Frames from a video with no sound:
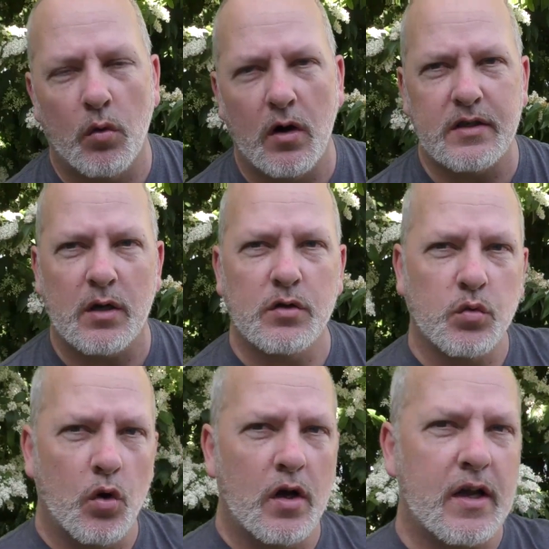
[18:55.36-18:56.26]
Whilst I was
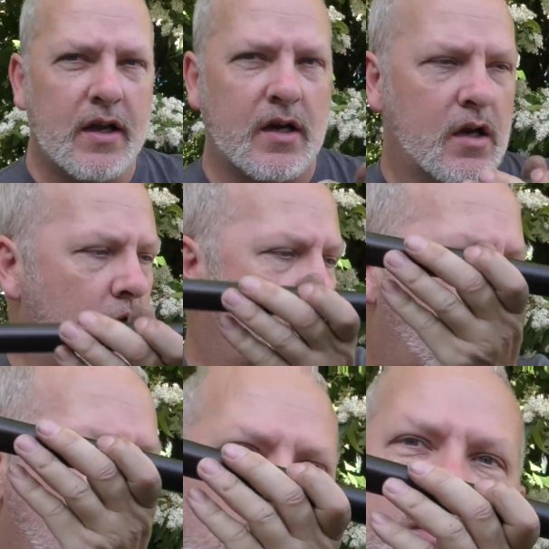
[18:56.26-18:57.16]
working it,
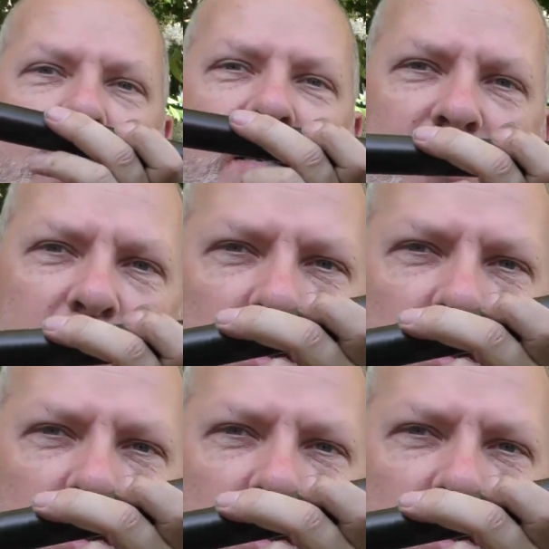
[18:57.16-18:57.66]
I would just